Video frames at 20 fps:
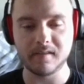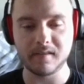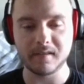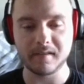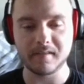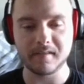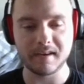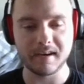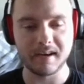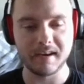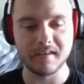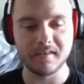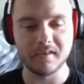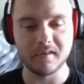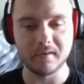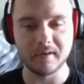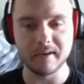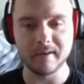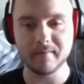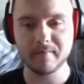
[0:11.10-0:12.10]
So let's get
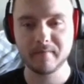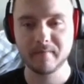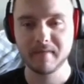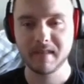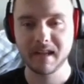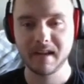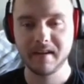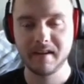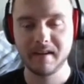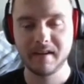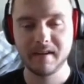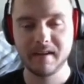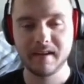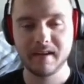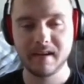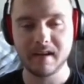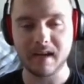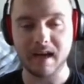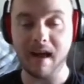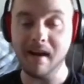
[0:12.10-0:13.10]
into it.
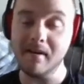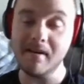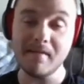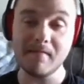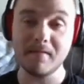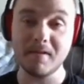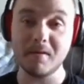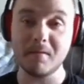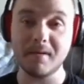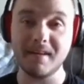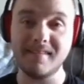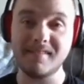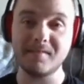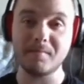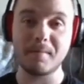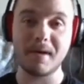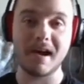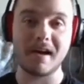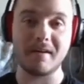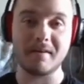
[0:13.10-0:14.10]
I don't even know what it's
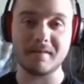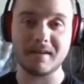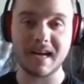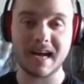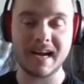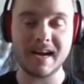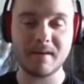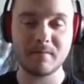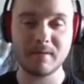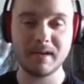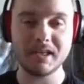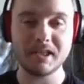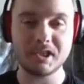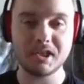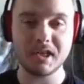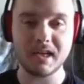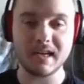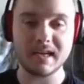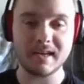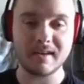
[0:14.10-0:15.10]
about. I didn't read
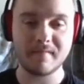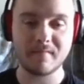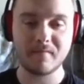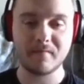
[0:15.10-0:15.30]
shit.